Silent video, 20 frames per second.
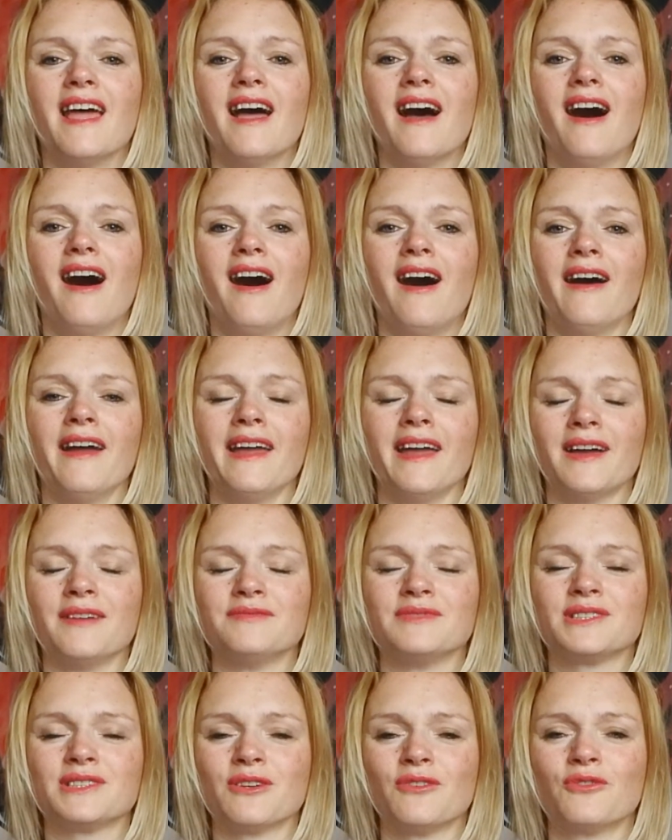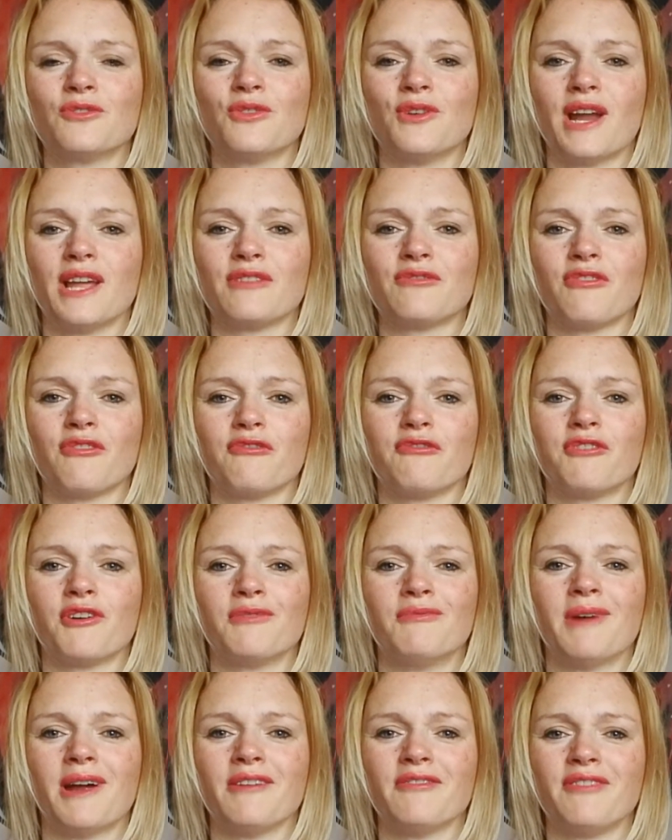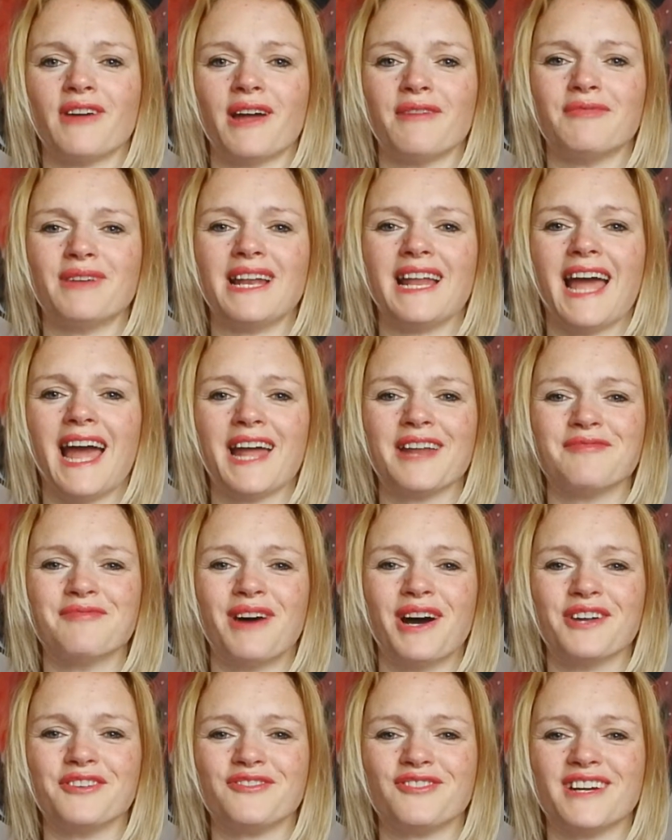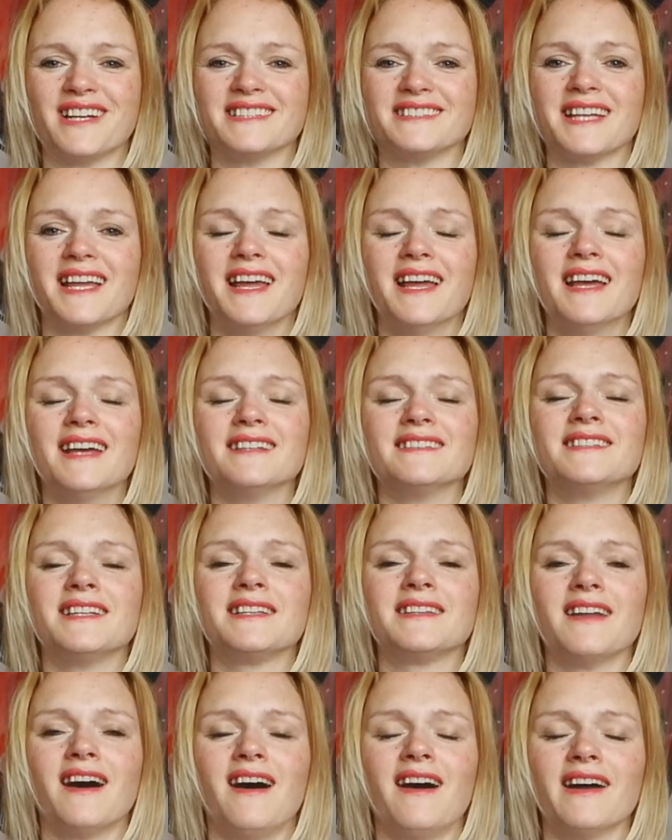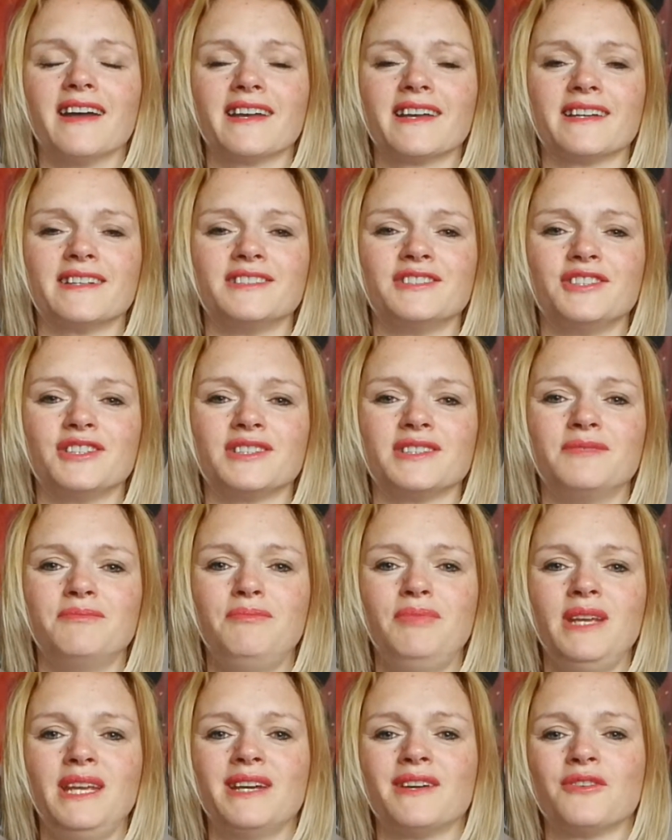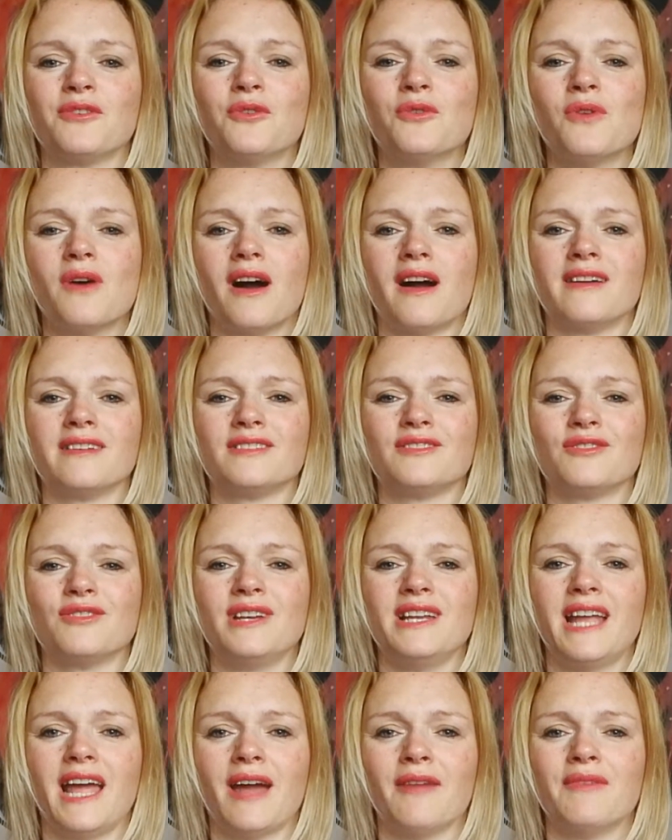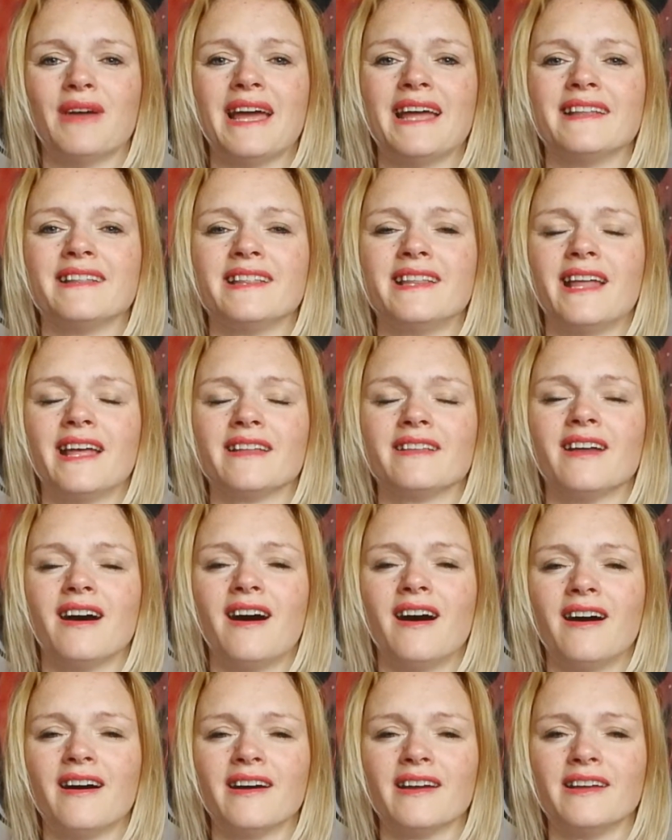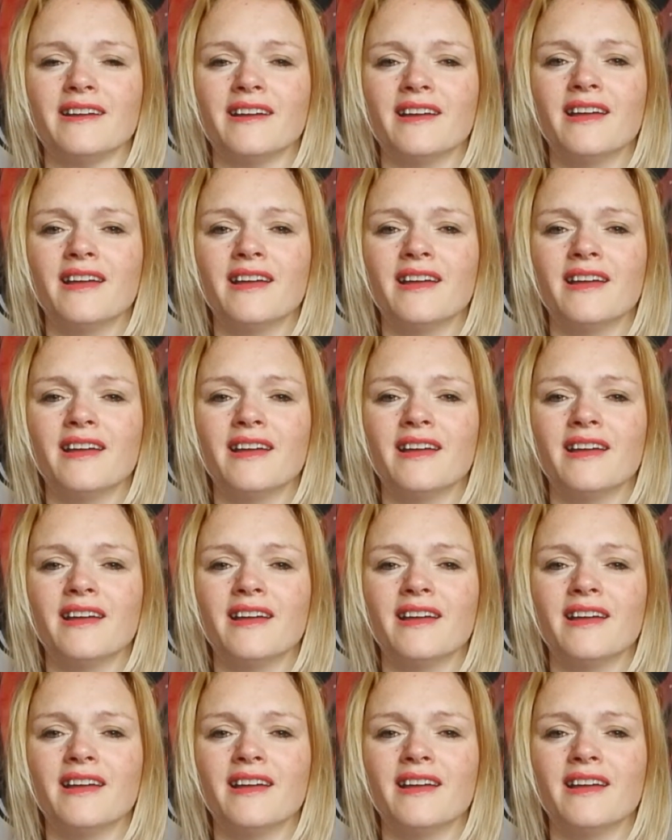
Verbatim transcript: I am so grateful for my family and my friends that I can just be who I truly am, and that I